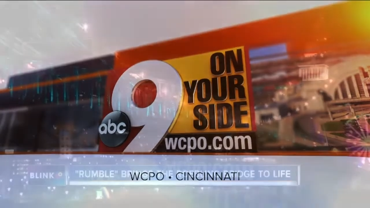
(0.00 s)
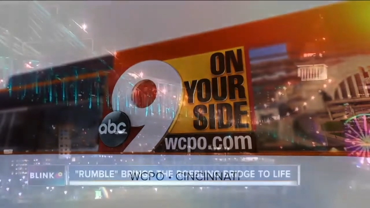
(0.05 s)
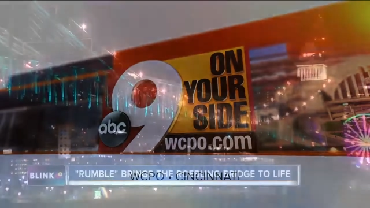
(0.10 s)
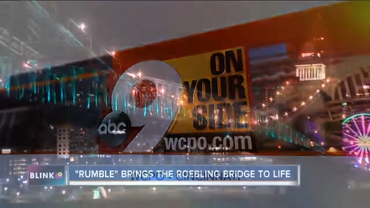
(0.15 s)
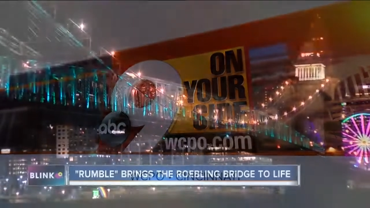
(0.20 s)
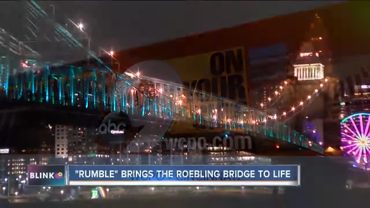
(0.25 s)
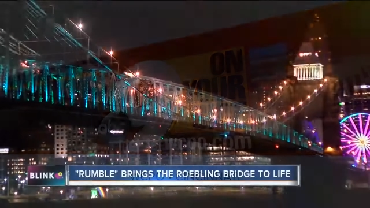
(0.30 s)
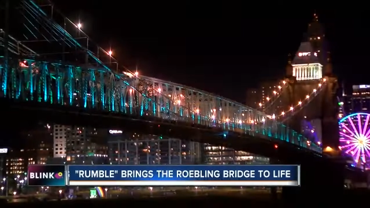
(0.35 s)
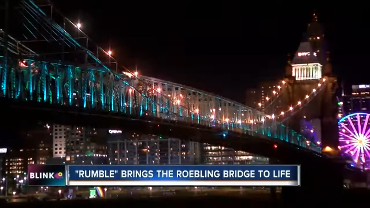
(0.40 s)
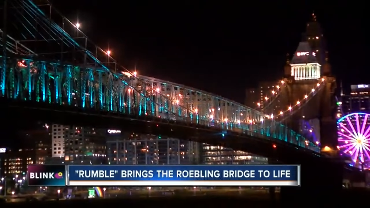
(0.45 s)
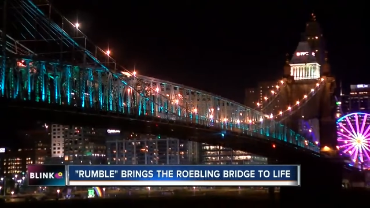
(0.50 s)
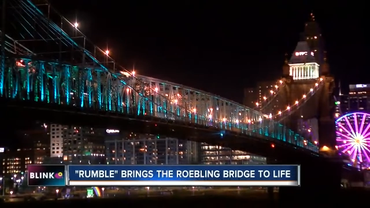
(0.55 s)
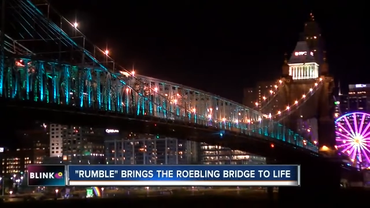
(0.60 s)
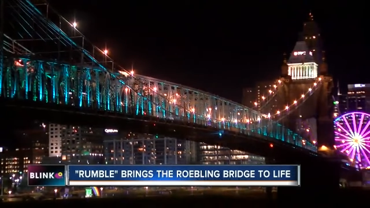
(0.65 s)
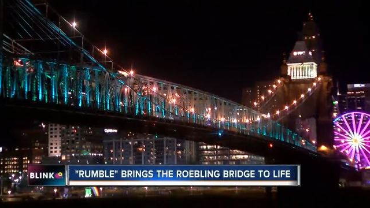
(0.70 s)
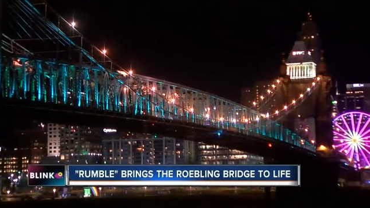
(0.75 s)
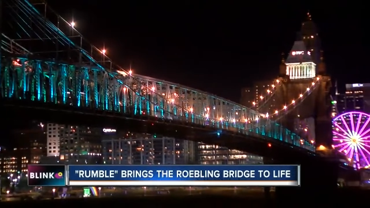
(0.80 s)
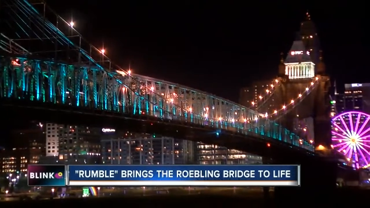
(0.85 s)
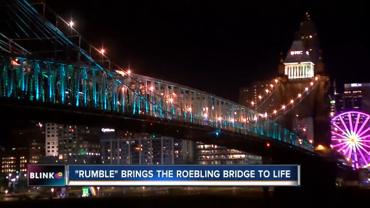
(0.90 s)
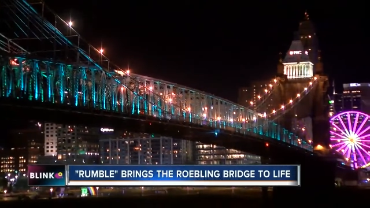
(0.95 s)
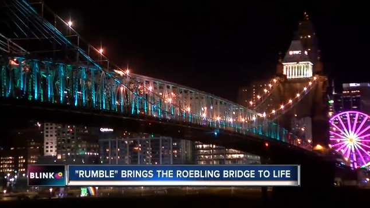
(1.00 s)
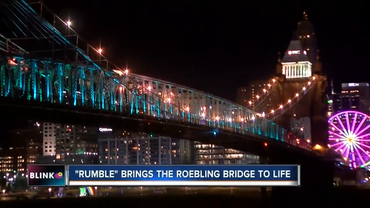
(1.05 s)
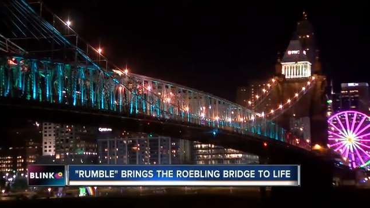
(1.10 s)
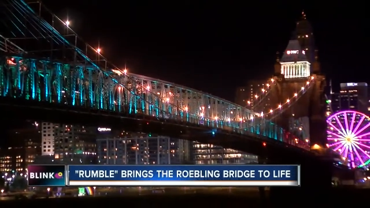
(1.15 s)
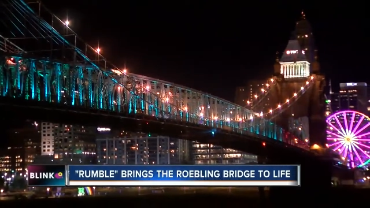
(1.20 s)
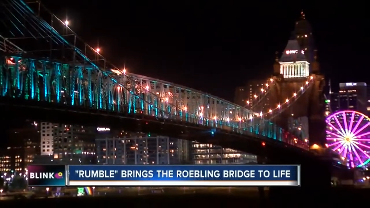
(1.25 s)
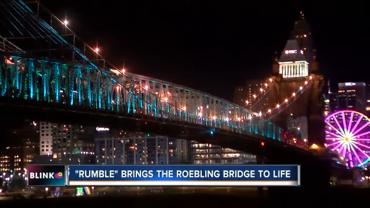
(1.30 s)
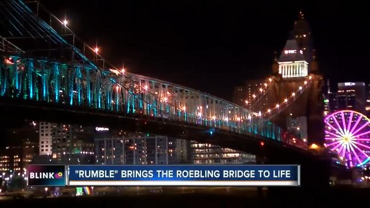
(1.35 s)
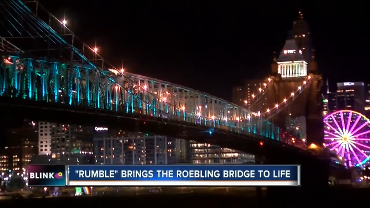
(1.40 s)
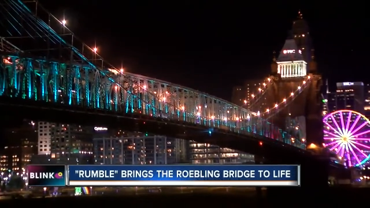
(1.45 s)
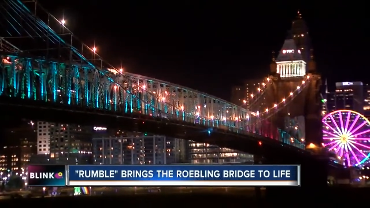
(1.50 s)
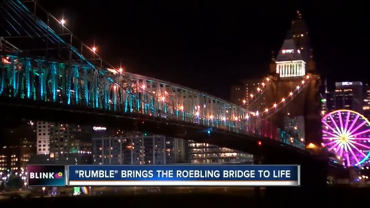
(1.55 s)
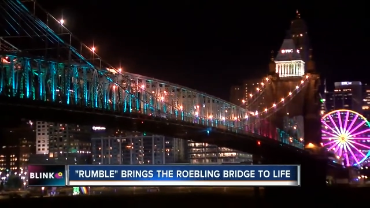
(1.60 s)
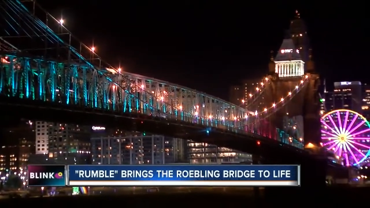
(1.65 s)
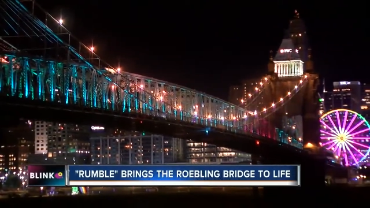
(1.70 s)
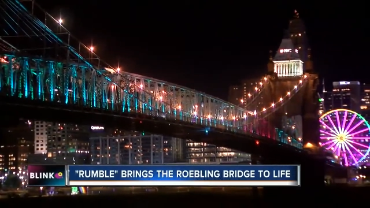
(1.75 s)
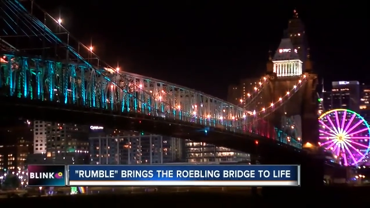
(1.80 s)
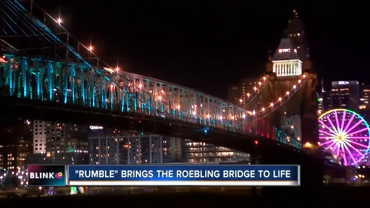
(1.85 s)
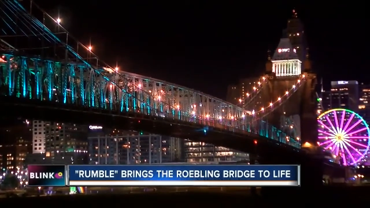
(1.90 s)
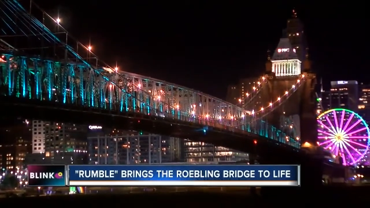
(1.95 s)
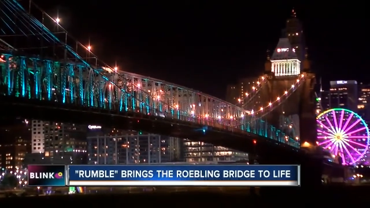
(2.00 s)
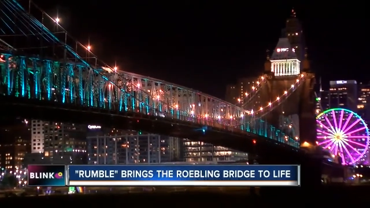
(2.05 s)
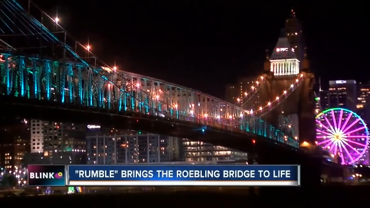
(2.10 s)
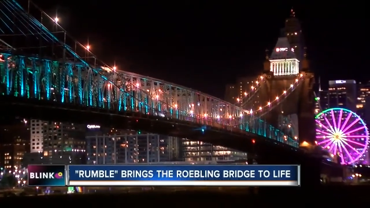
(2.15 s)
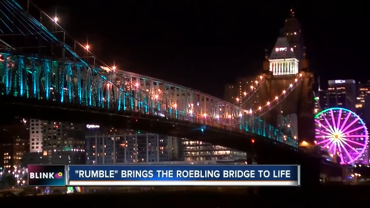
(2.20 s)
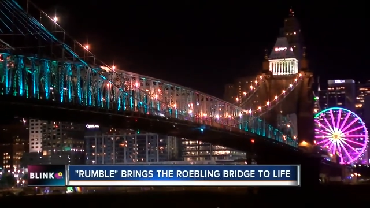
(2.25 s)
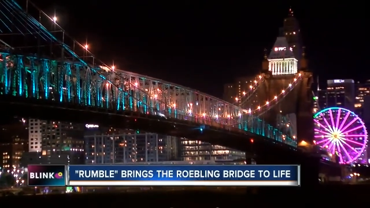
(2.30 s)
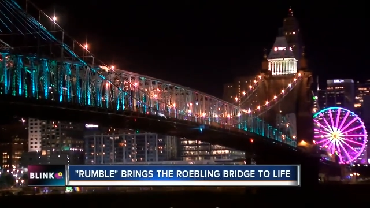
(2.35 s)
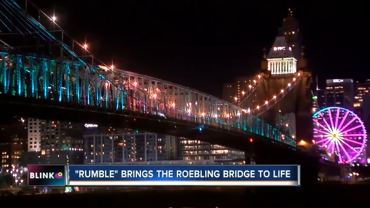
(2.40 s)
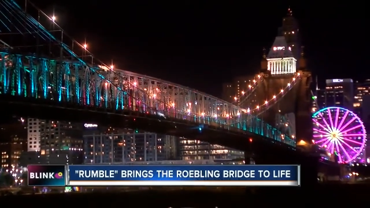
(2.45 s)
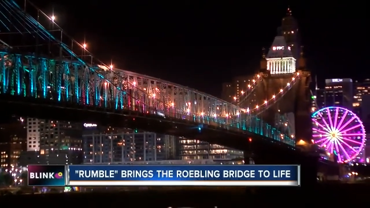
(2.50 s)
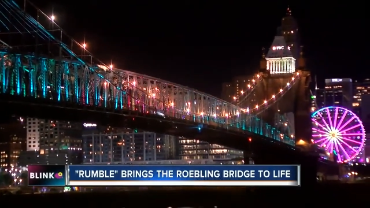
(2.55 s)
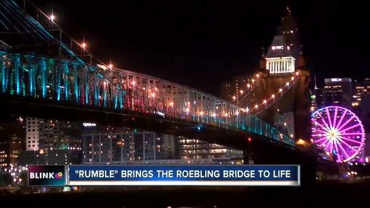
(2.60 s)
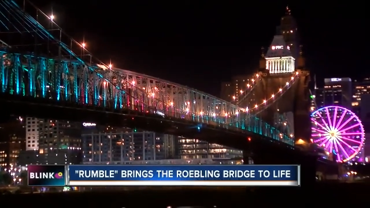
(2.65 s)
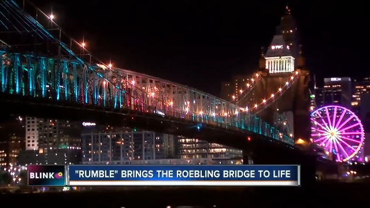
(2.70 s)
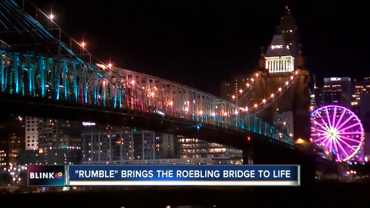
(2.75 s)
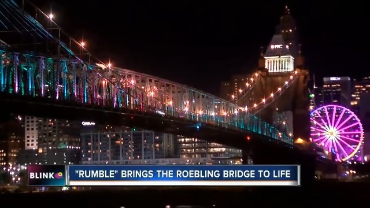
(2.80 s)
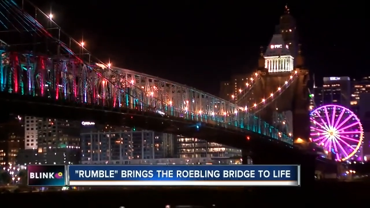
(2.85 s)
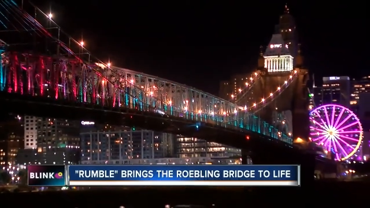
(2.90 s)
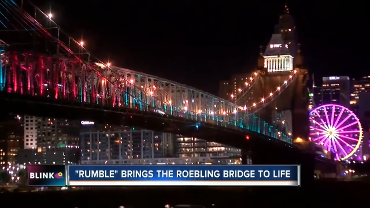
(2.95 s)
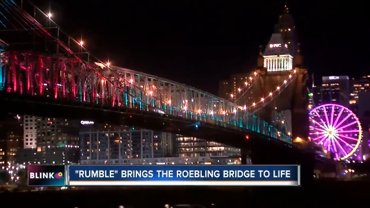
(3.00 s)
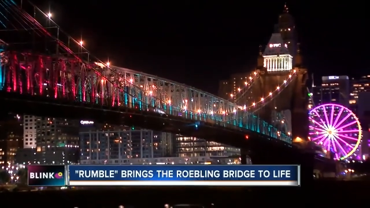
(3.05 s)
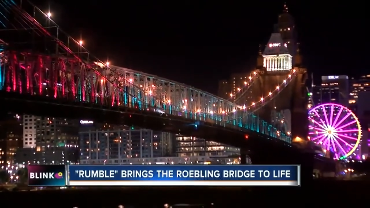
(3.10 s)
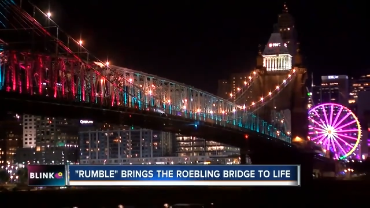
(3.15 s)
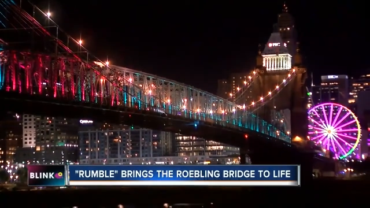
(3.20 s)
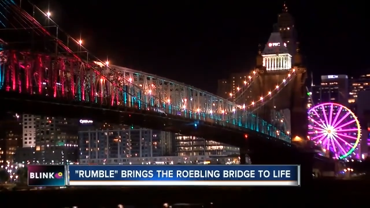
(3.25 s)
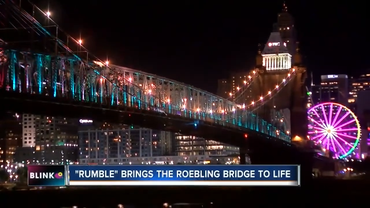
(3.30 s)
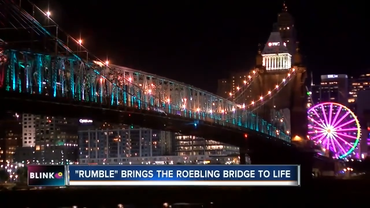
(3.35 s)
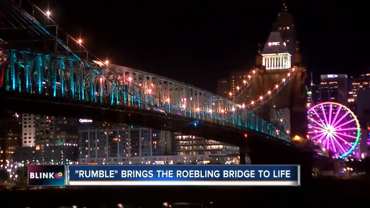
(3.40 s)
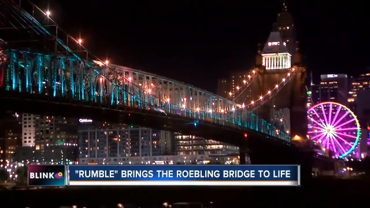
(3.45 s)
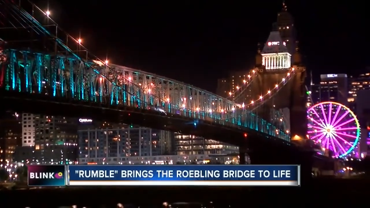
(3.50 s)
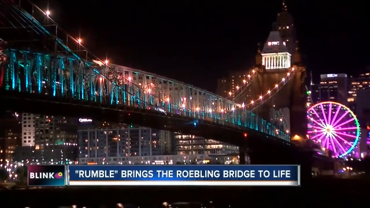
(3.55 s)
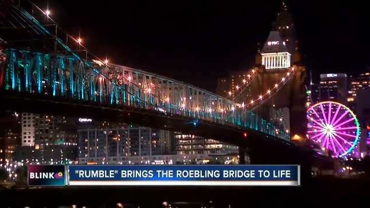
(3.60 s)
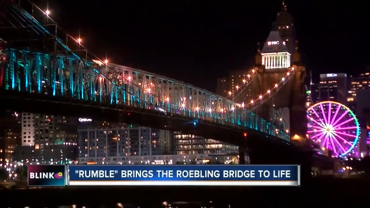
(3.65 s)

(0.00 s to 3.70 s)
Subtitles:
Nobody's mouth can be seen.